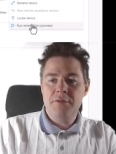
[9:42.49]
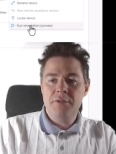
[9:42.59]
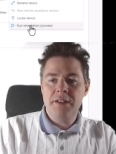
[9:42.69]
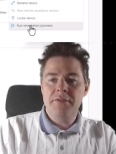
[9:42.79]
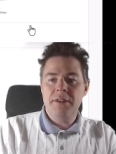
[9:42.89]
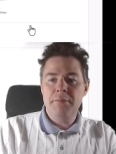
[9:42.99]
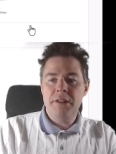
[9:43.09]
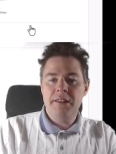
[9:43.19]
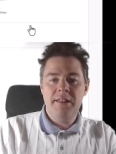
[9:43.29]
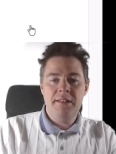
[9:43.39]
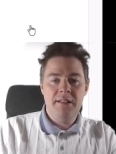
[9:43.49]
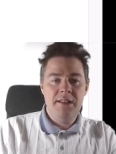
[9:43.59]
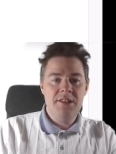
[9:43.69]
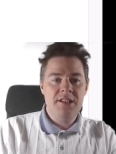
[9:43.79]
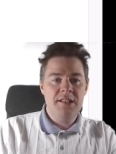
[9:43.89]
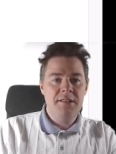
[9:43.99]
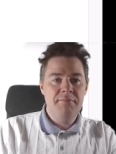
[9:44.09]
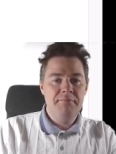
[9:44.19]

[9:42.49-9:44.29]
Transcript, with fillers: run remediation.